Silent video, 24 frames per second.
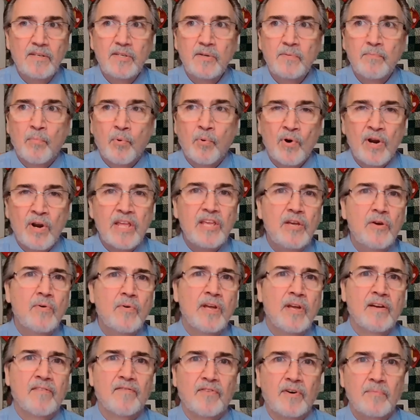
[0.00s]
to bring you
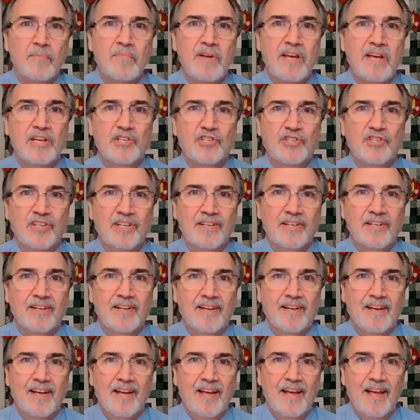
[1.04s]
information
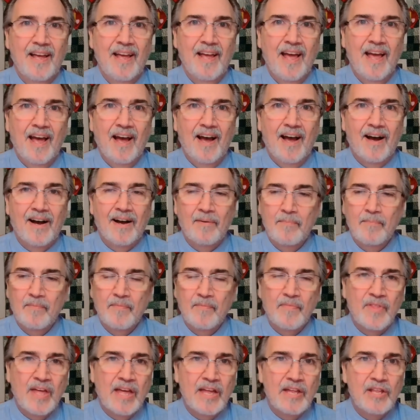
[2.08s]

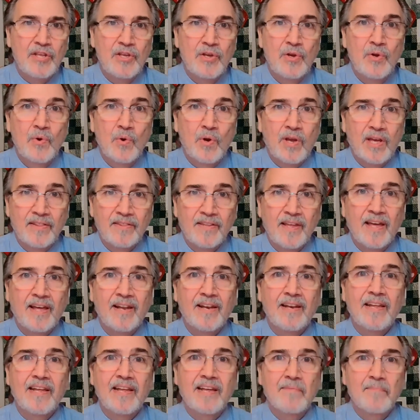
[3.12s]
um, that you can
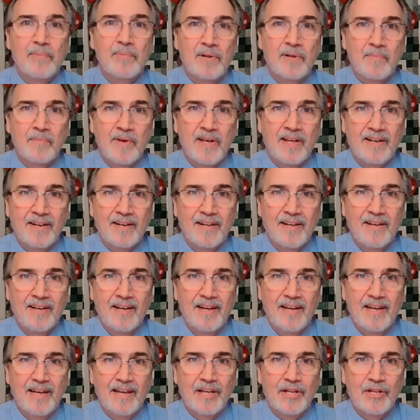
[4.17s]
then implement
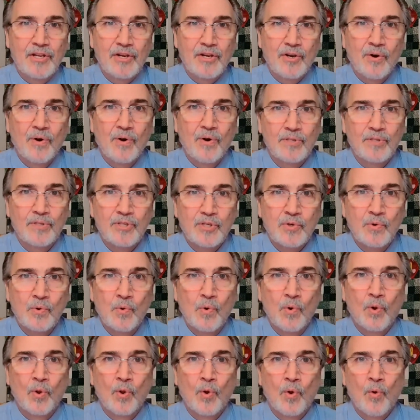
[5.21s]
in your own
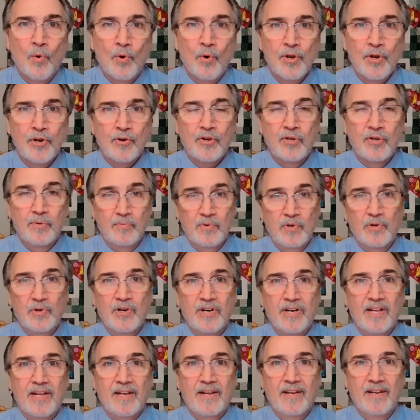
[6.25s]
school or your
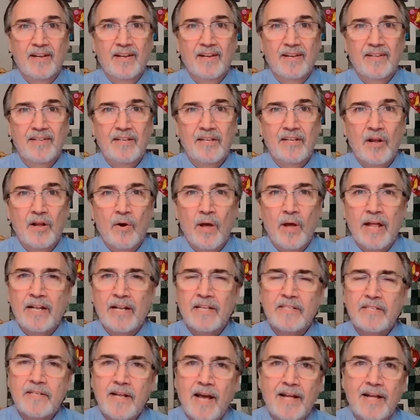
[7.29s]
community. You know, and
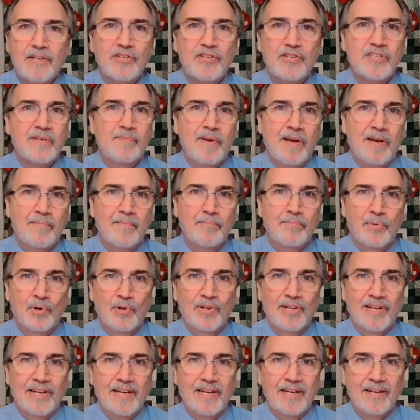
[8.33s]
it's not just about
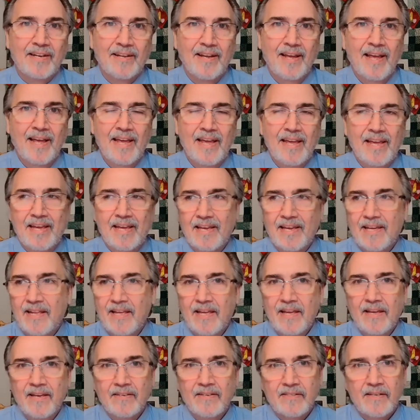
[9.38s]
bullying; it
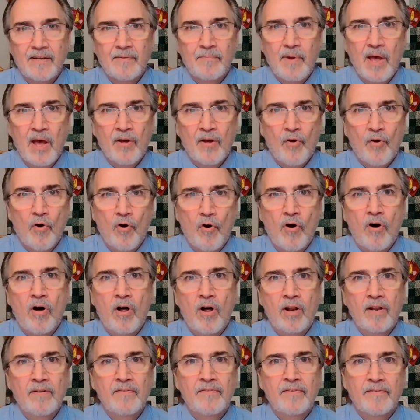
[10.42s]
is about
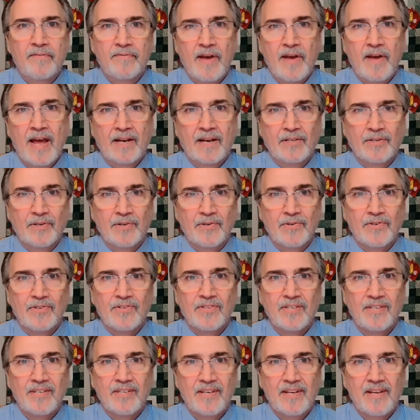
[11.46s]
all of the
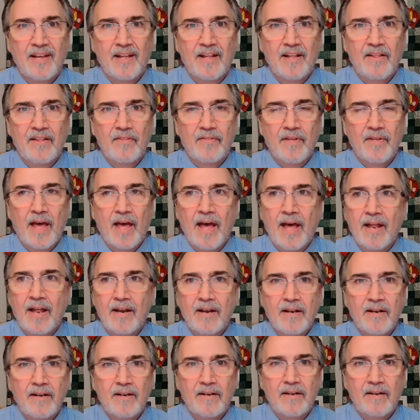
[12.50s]
factors that